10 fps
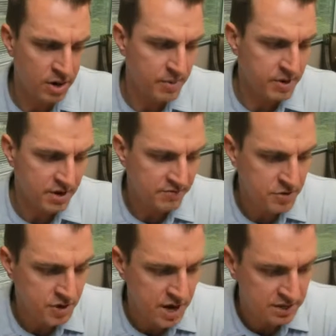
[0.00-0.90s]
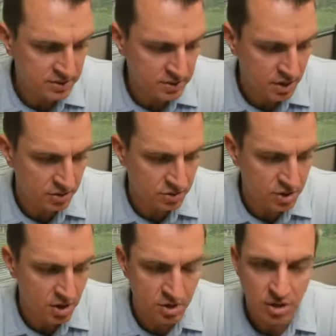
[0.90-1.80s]
I mean, if you guys,
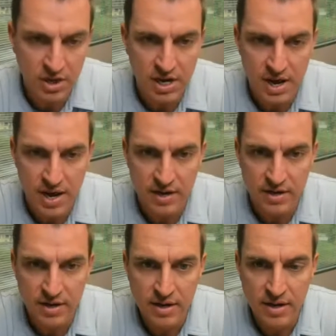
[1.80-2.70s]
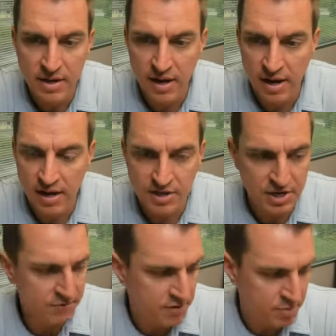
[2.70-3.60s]
start looking at
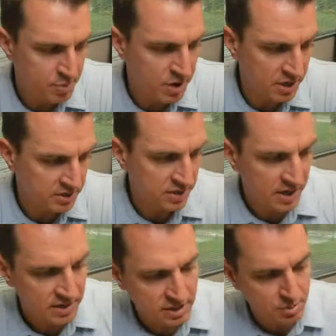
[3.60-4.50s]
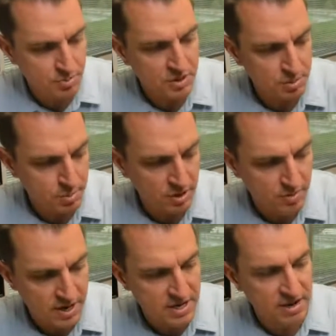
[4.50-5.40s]
different books like this book
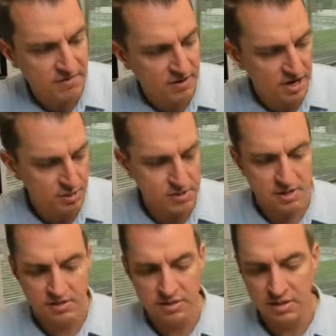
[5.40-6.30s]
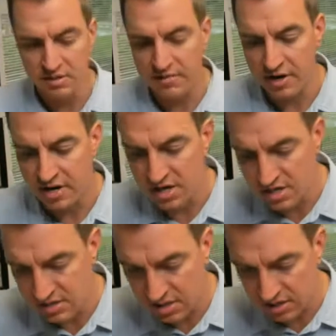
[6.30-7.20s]
by Dan Fleischman is very
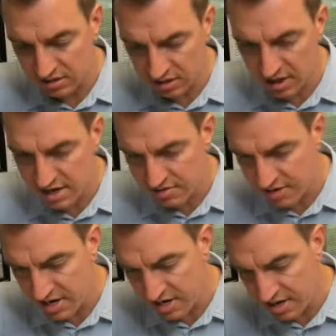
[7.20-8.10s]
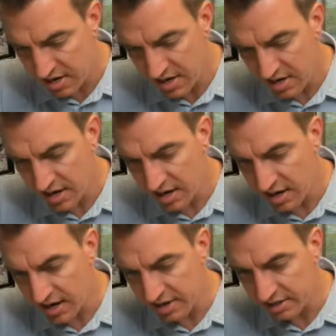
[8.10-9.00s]
easy. It's a light read,
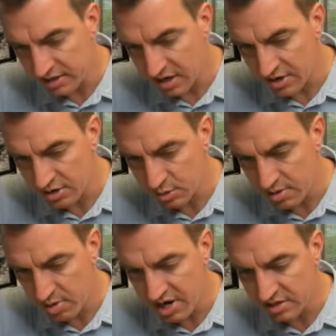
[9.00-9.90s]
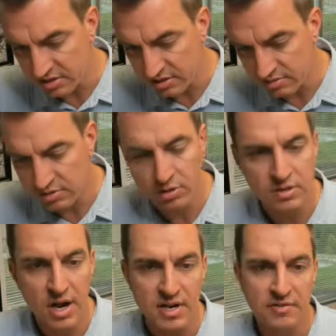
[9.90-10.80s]
and it's 120 pages. So
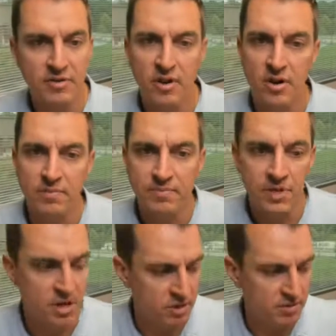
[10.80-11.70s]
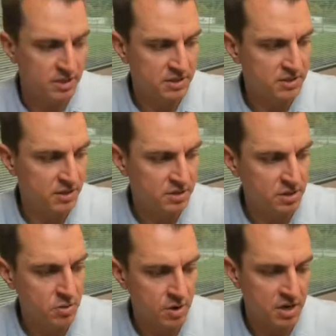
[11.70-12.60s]
it's not difficult. It's a
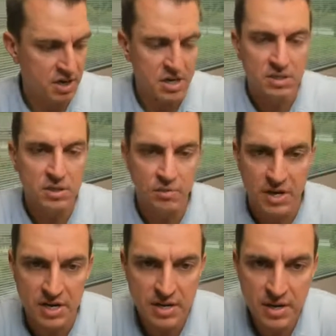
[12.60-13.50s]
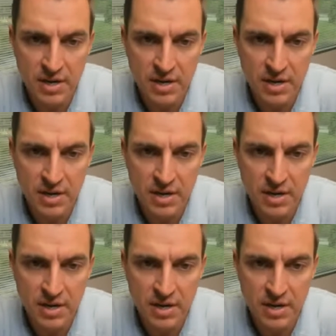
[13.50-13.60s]
quick and easy read.